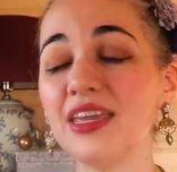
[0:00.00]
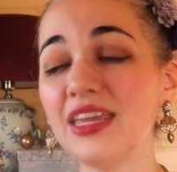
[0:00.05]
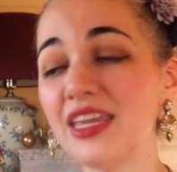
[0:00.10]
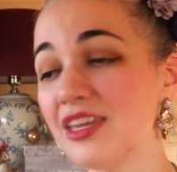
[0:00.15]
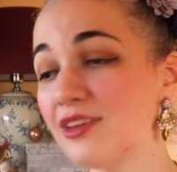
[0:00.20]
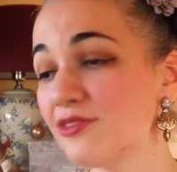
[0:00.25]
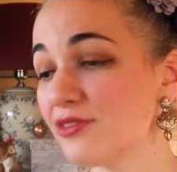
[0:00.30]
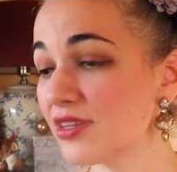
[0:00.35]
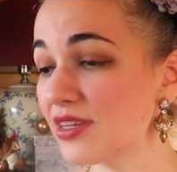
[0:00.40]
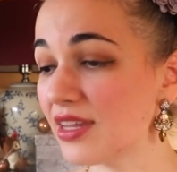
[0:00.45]

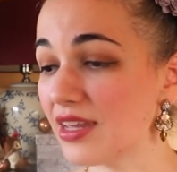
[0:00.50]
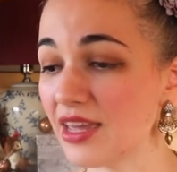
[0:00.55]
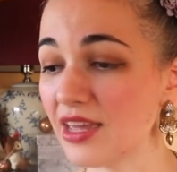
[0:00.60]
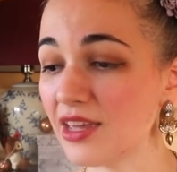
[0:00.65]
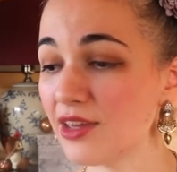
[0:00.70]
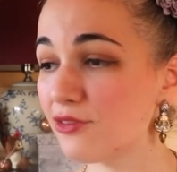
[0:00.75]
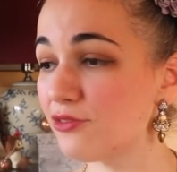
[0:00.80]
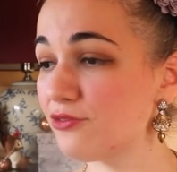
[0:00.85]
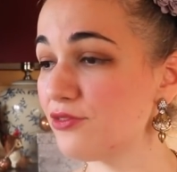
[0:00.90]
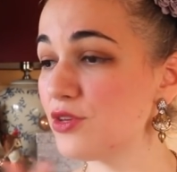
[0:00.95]
even
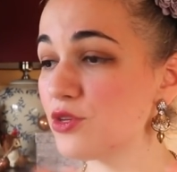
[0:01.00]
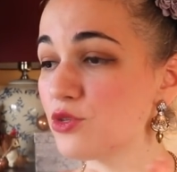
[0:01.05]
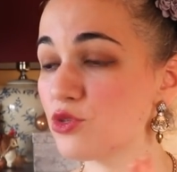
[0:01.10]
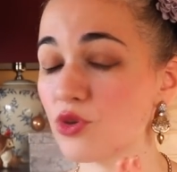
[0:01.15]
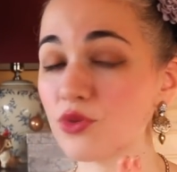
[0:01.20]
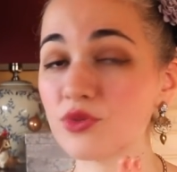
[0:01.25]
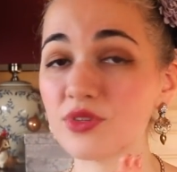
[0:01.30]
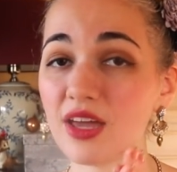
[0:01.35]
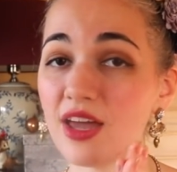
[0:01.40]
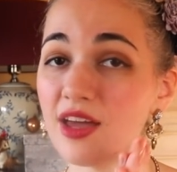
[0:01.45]
if you
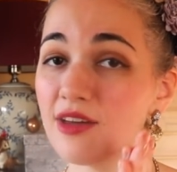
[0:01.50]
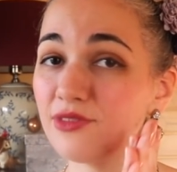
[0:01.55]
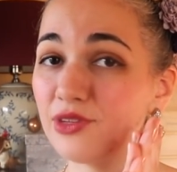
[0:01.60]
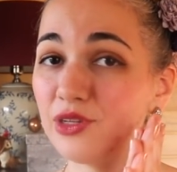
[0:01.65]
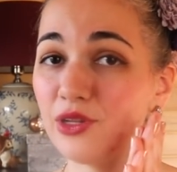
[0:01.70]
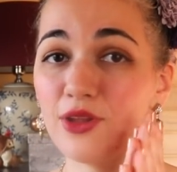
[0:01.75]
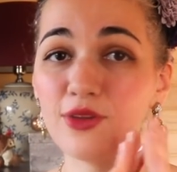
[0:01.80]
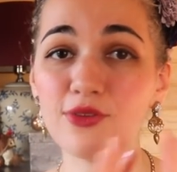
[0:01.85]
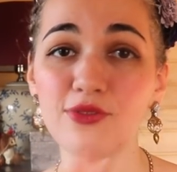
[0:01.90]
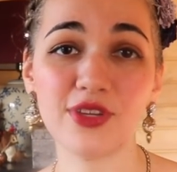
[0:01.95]
don't have
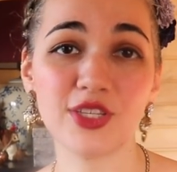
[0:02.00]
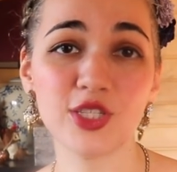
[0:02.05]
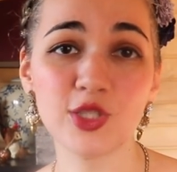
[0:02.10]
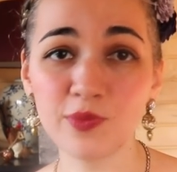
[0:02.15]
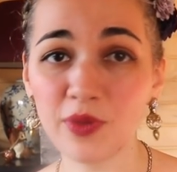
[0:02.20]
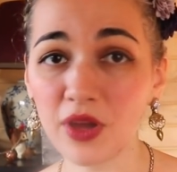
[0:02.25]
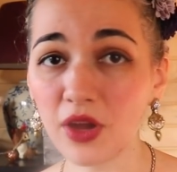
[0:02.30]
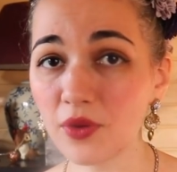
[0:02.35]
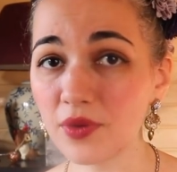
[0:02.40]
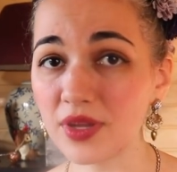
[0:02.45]
a lot of
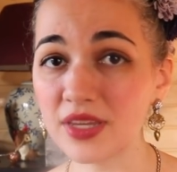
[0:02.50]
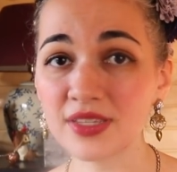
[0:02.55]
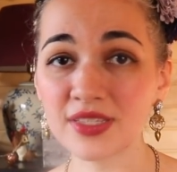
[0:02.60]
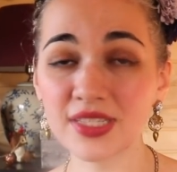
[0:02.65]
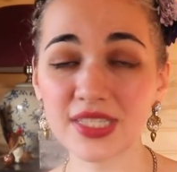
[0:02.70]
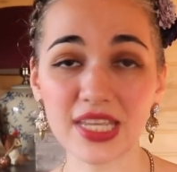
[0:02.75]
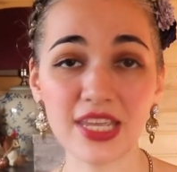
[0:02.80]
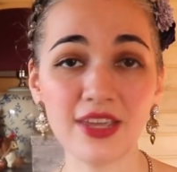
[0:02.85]
experience,